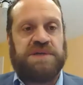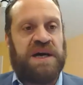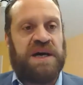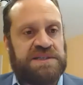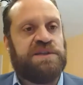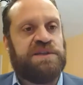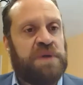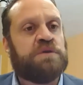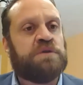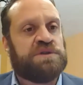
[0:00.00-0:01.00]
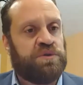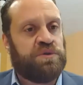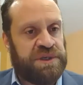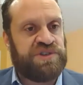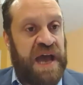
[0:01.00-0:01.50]
us the most
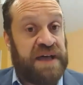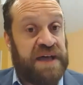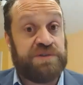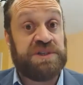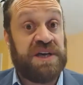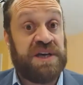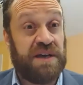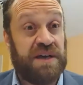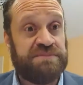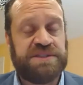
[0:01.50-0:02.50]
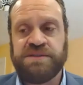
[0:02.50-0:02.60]
during challenging times.